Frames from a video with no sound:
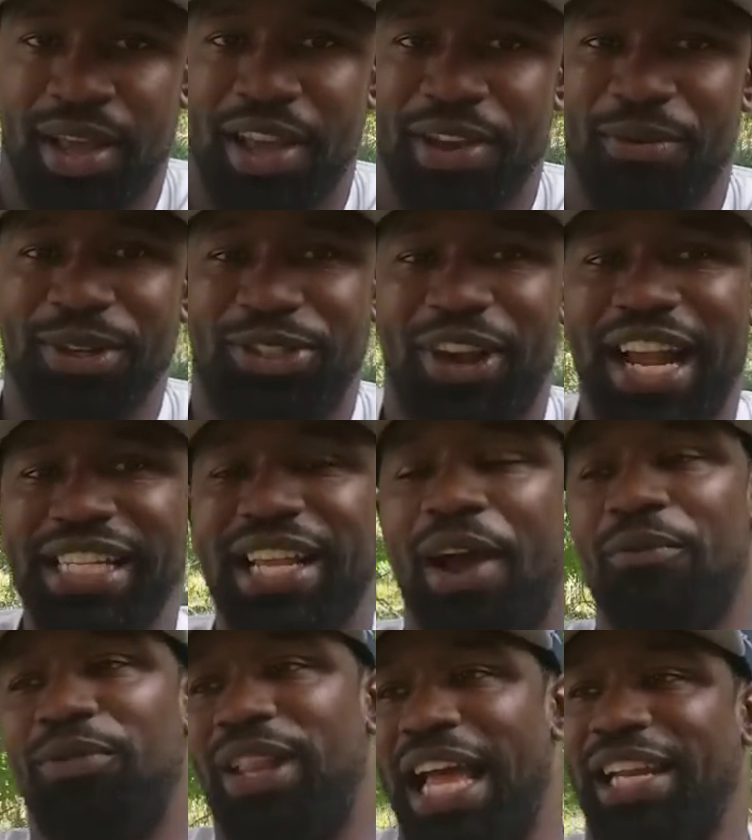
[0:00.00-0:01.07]
What's crazy,
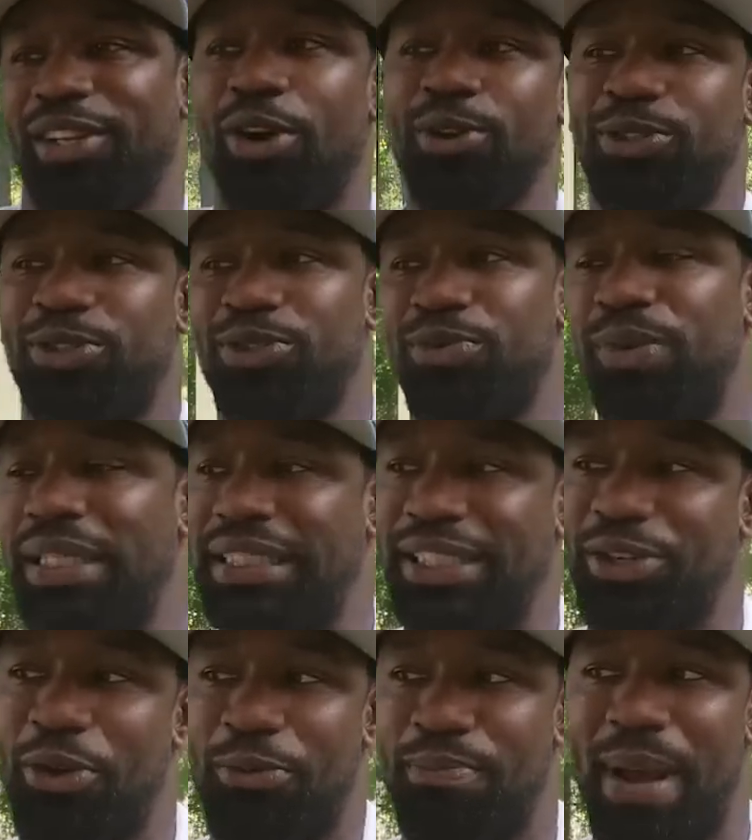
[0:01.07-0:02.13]
like, Los, there
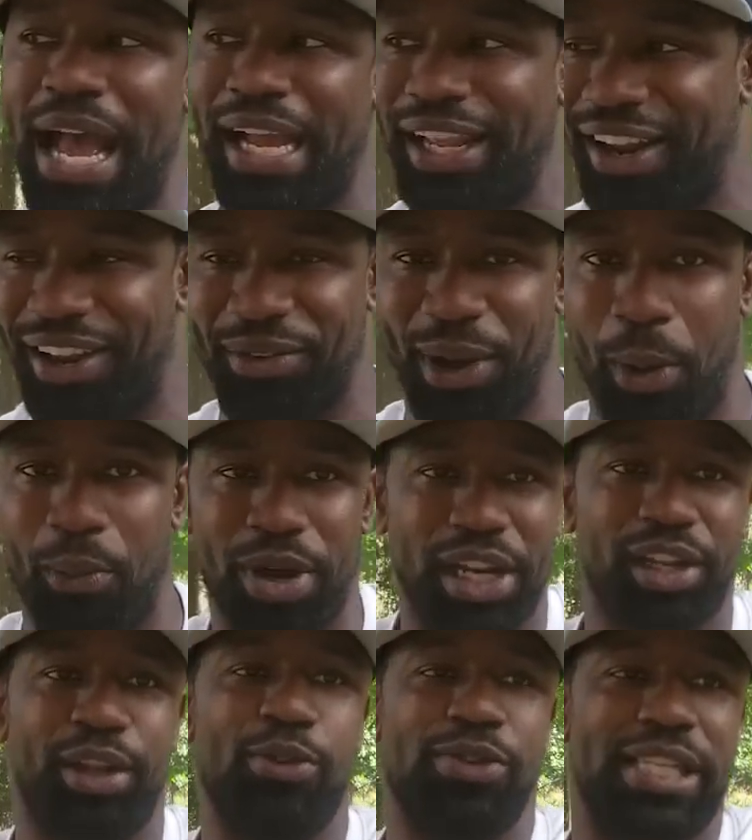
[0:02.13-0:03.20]
wasn't no backing. I
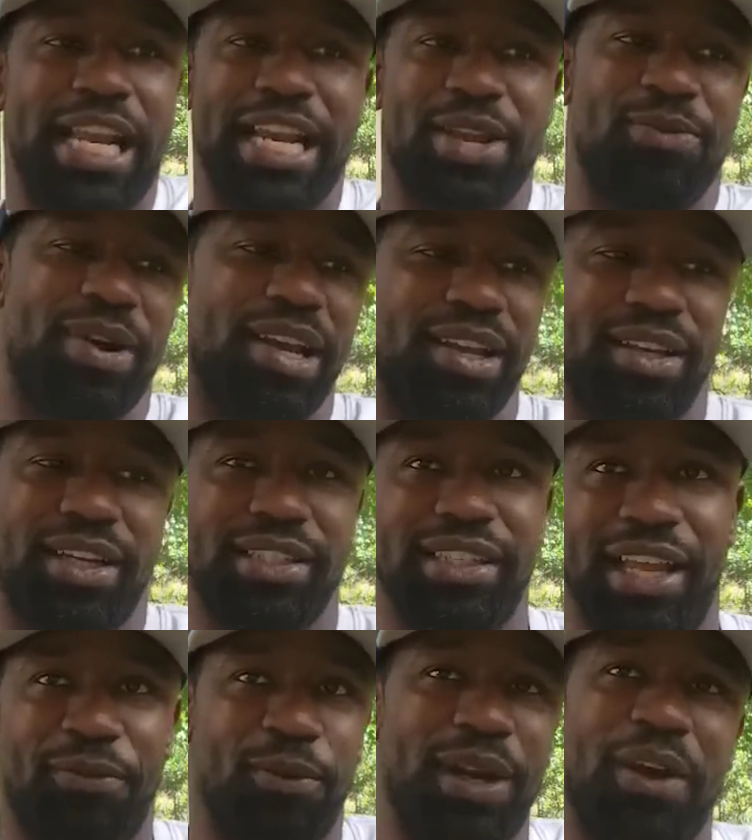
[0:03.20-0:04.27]
wanted Los anyway. Because,
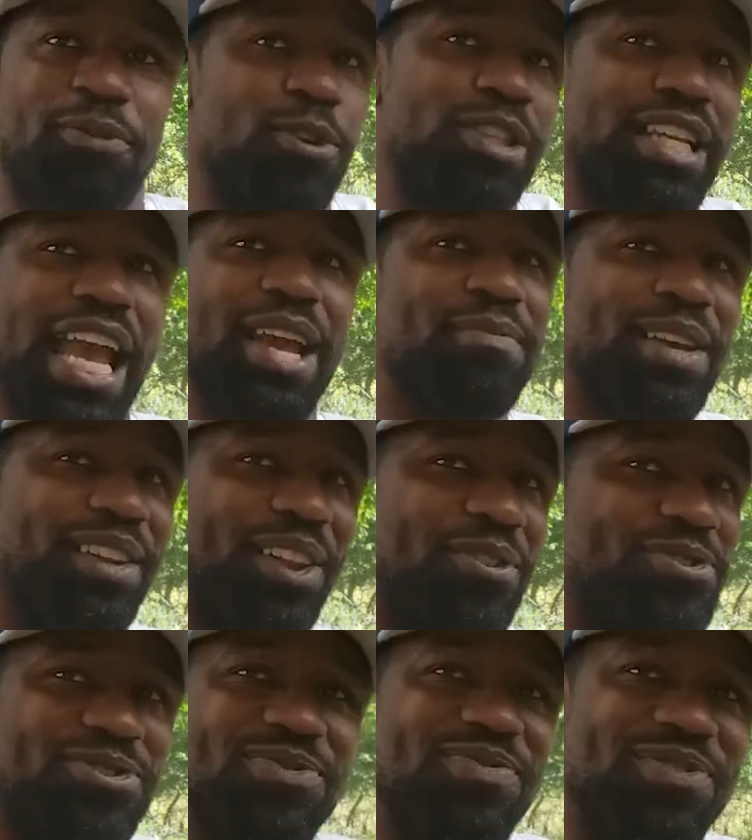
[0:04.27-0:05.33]
like, when I first came in,
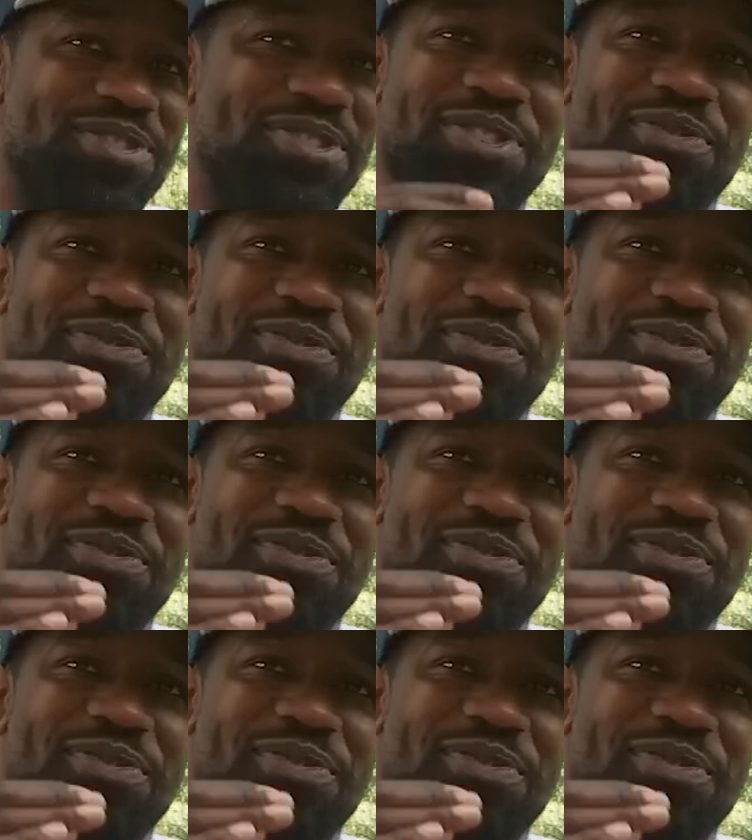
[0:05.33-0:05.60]
Los used to